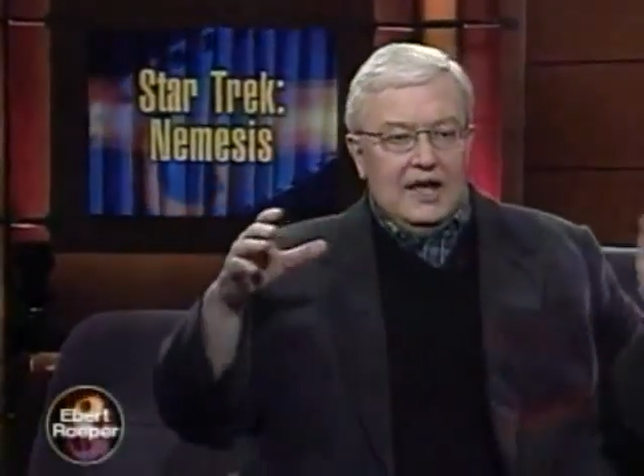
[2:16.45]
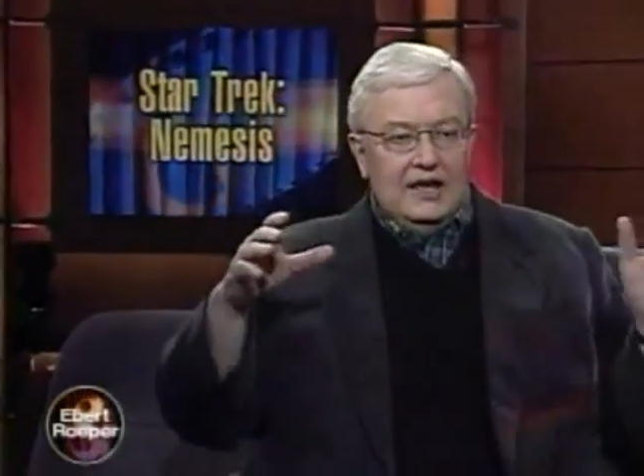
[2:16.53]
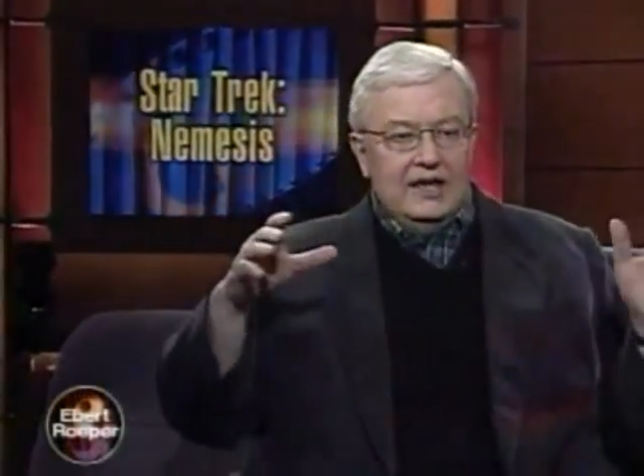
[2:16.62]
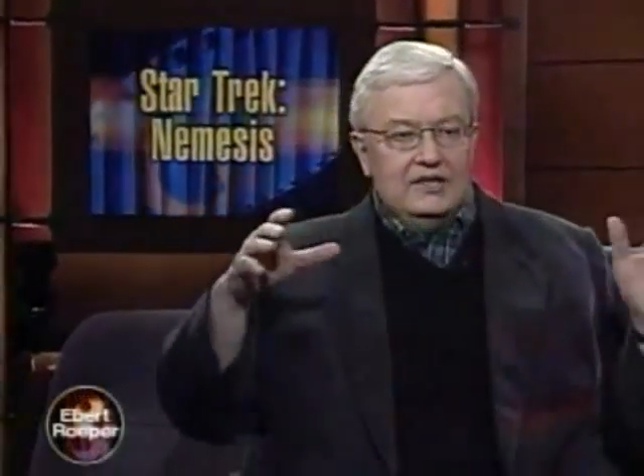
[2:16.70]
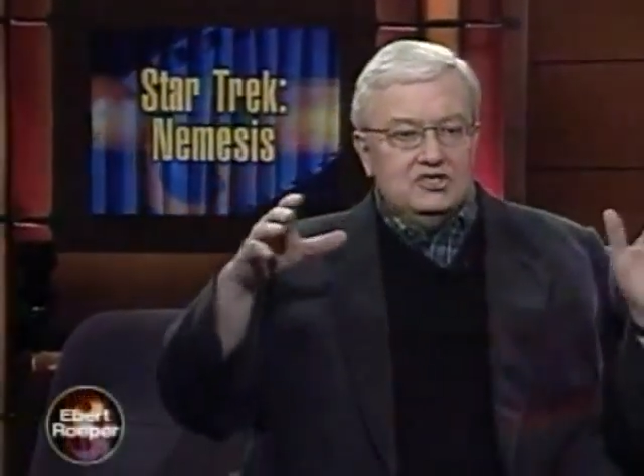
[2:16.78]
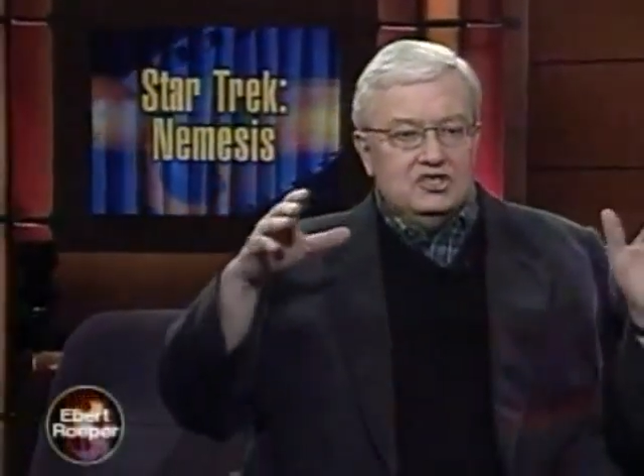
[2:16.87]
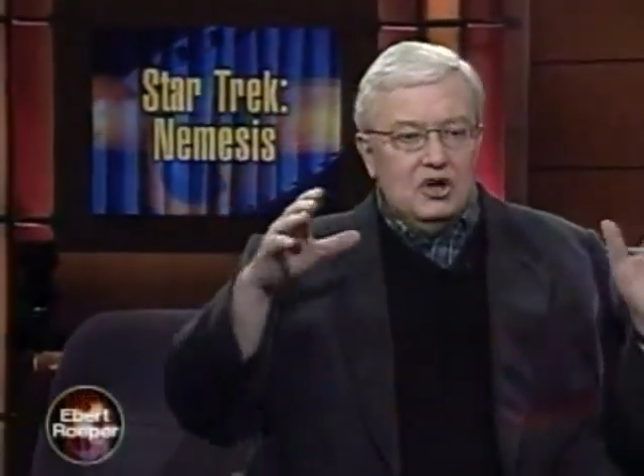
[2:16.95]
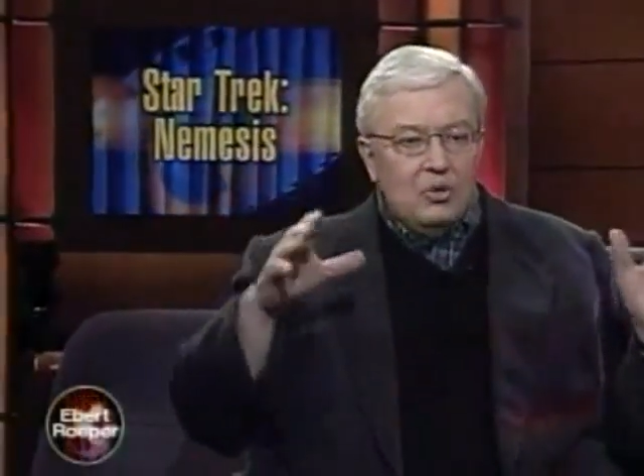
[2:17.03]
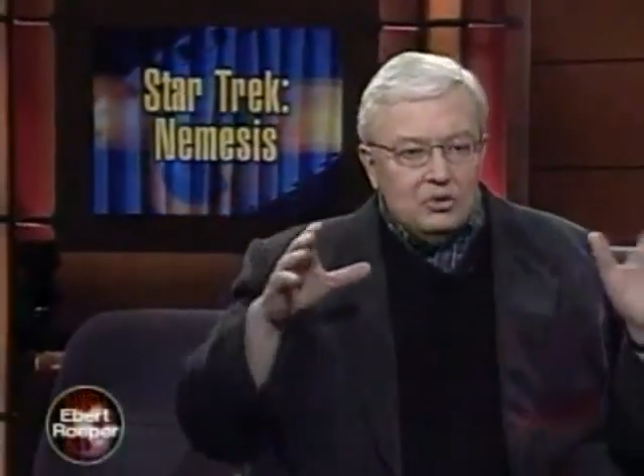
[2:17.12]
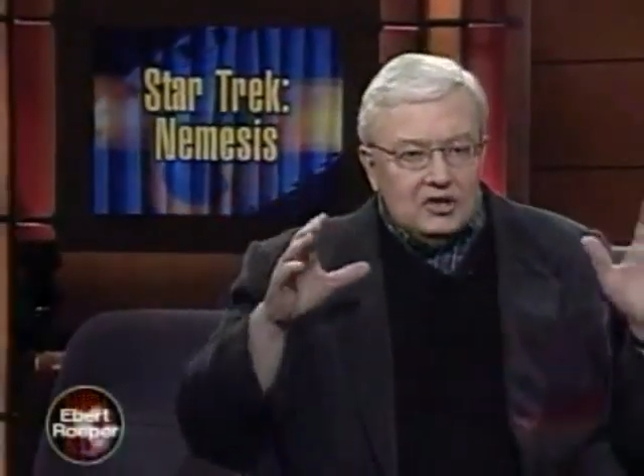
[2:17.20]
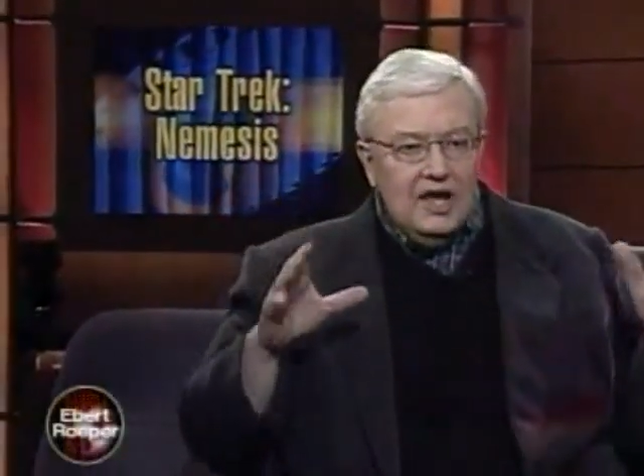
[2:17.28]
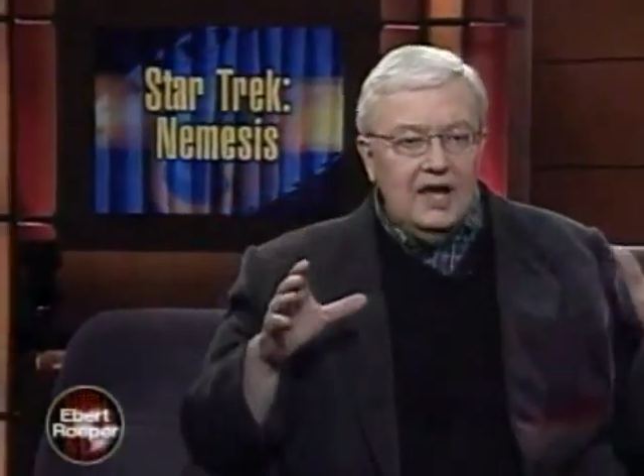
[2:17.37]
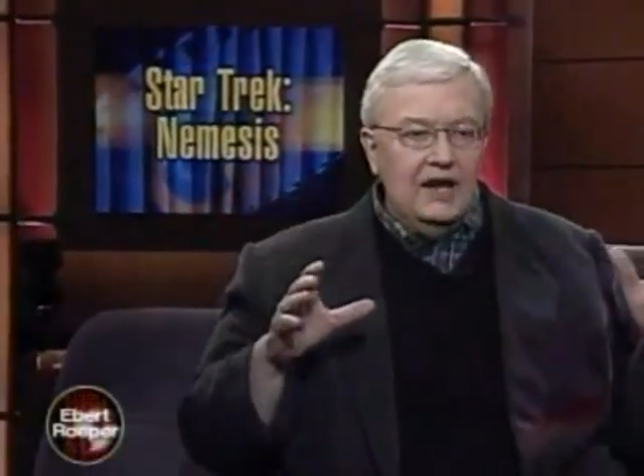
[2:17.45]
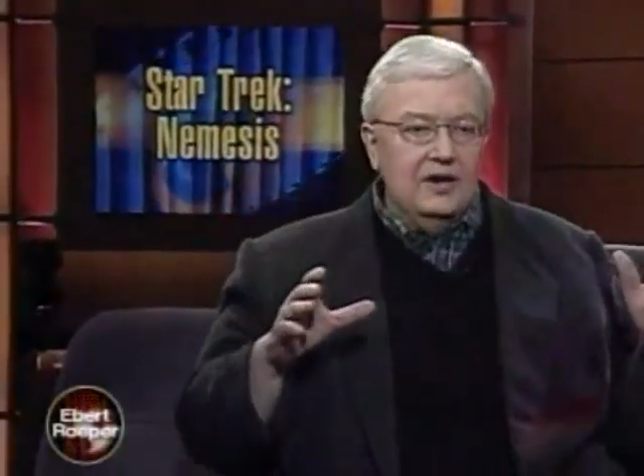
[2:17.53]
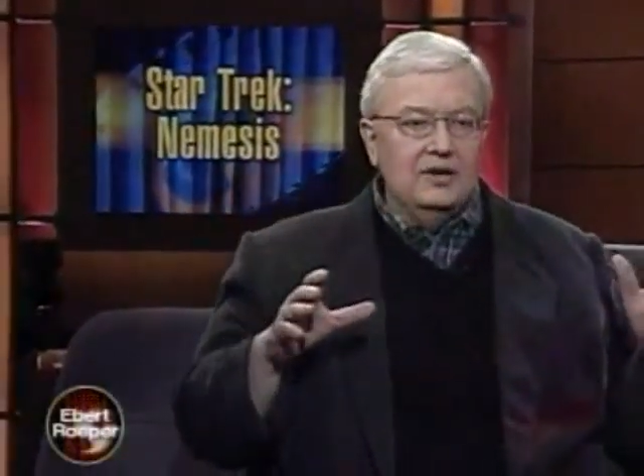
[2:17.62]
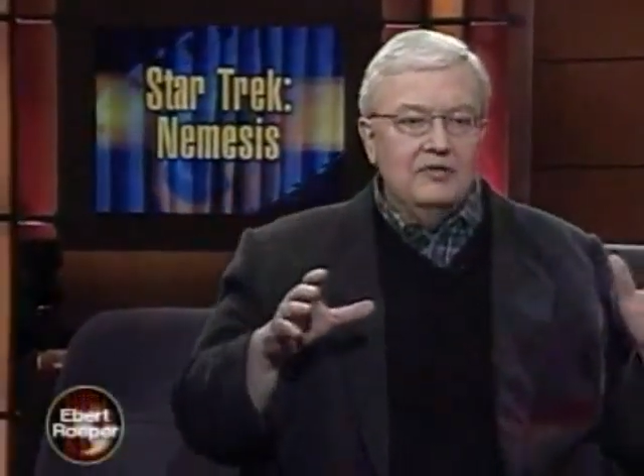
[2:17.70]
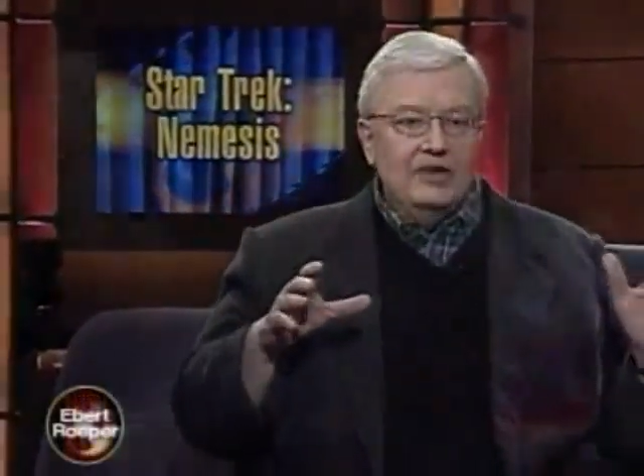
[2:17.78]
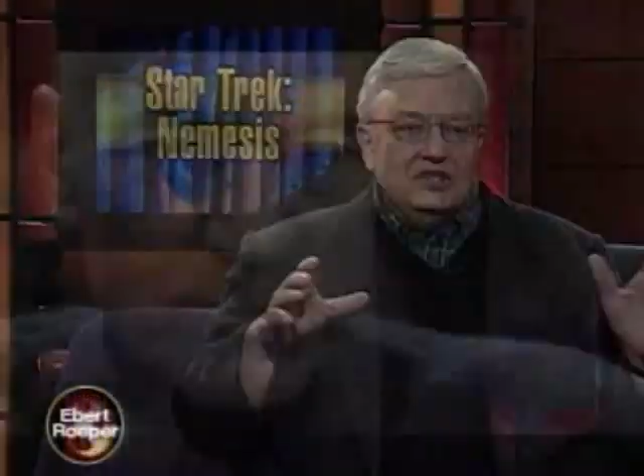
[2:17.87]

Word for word: I get so tired of